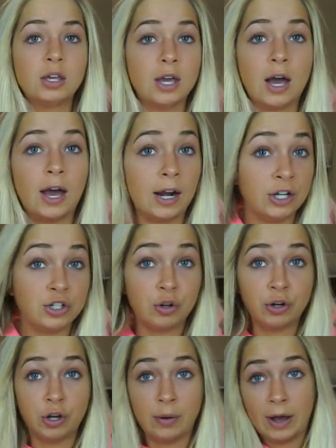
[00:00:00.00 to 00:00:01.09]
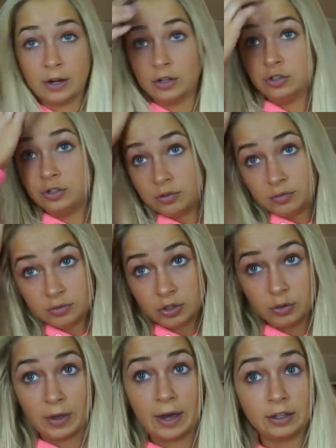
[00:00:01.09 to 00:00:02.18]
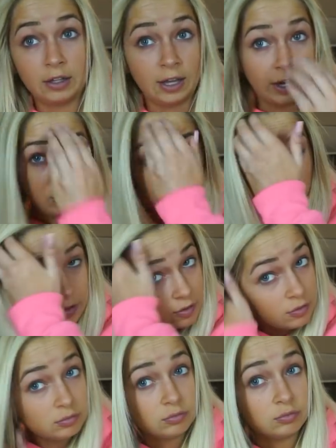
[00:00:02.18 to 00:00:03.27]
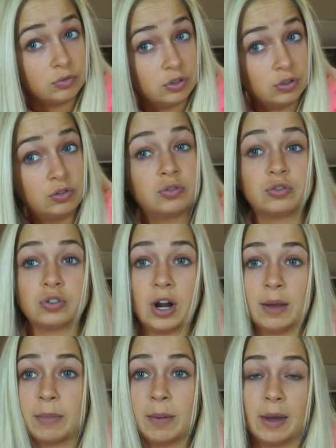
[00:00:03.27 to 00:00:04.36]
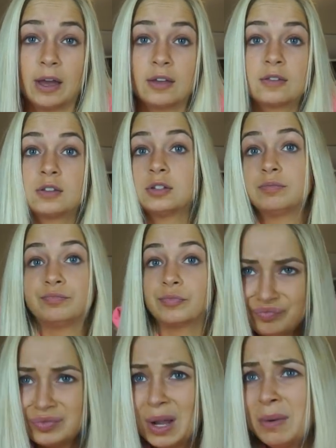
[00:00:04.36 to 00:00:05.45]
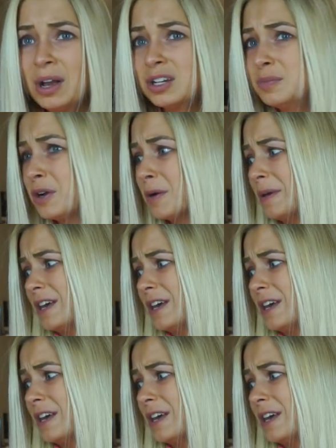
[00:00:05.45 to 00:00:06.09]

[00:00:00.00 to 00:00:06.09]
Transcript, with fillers: yeah, and I don't know how to do that. Like I just try my best. I'm not gonna put on